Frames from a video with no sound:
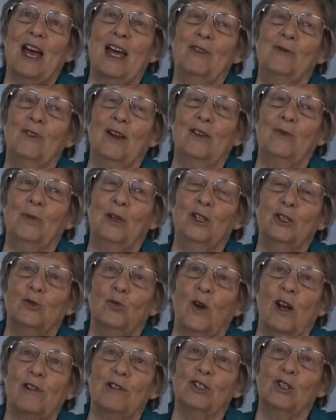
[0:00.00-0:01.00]
and because
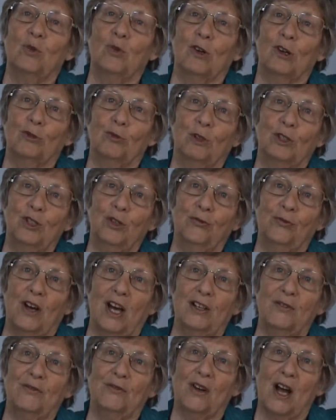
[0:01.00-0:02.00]
where in the world would you
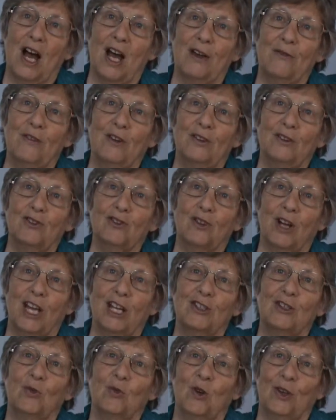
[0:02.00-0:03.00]
find 5
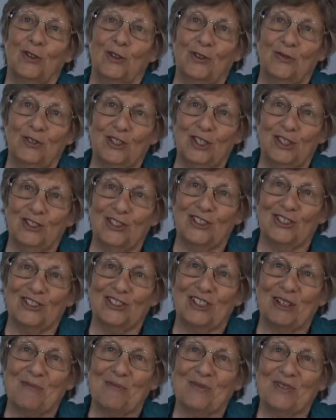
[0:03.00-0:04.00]
trained Waldorf
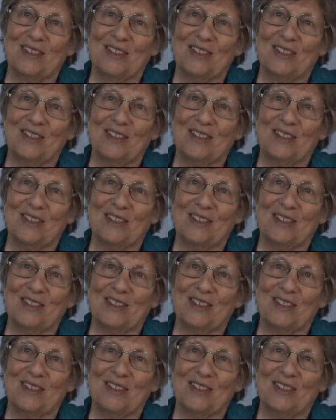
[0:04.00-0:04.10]
teachers?